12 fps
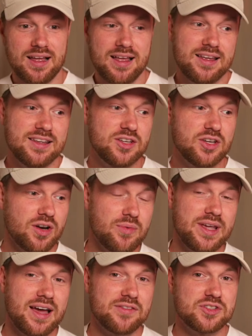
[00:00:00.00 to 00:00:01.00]
You can only
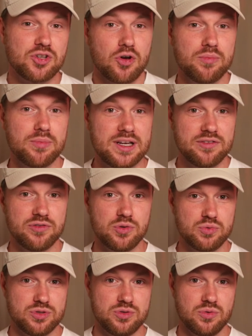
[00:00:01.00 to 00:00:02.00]
have so many
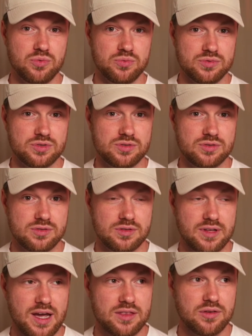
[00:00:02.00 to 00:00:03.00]
false dawns. They
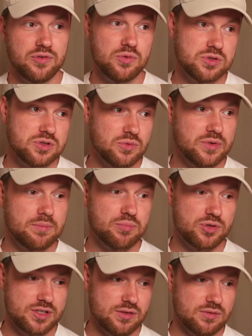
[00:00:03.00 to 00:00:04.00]
had the false dawn in
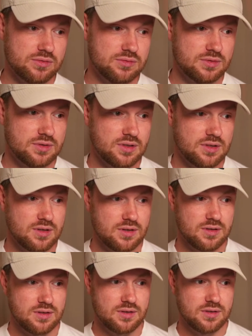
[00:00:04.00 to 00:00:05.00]
Brazil
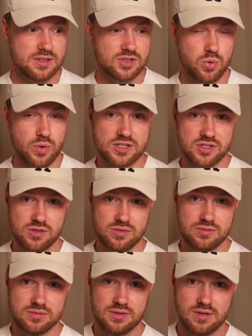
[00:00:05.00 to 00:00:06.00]
in 22.
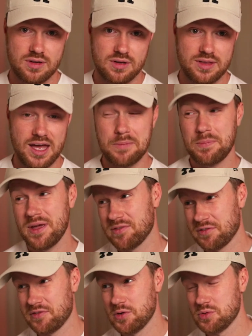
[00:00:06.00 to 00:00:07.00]
They had a bit of a
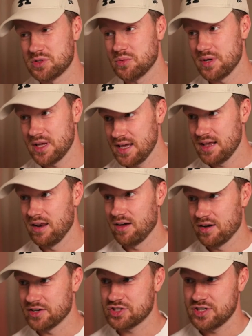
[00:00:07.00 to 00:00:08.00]
false dawn here
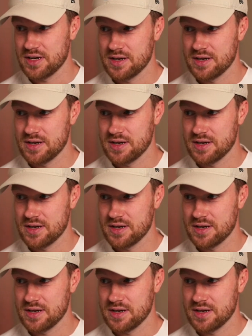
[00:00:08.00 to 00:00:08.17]
last year.